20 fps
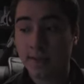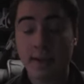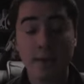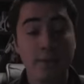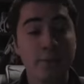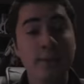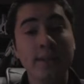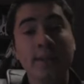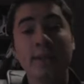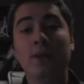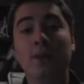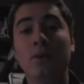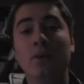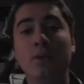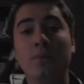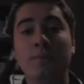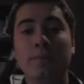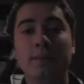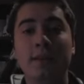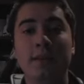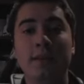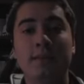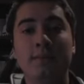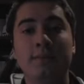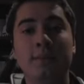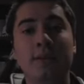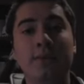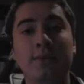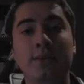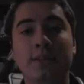I really hope that
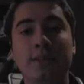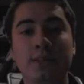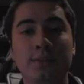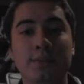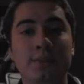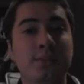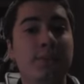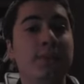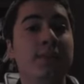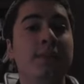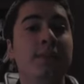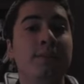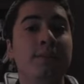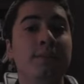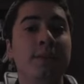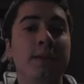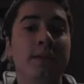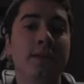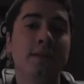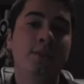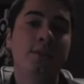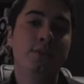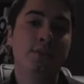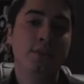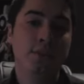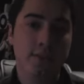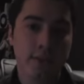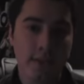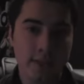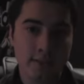my creation will one day make it into
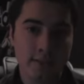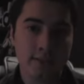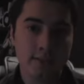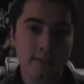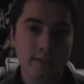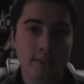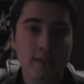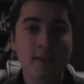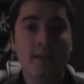your hands.